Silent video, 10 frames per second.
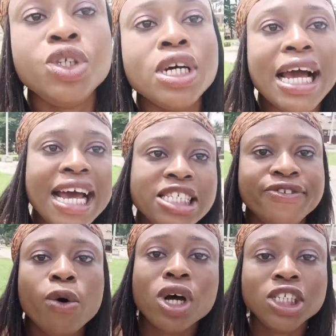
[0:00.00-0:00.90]
to you
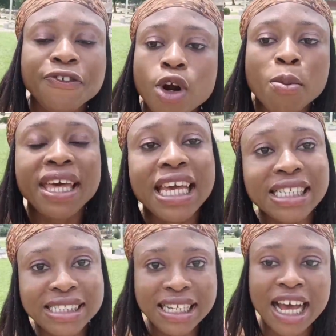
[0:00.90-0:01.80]
guys if you're watching from
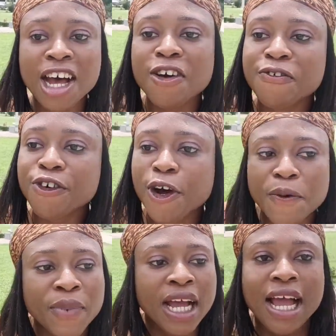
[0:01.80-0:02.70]
India,
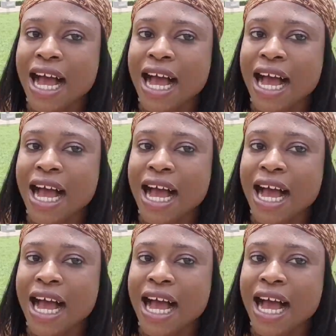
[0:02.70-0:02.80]
from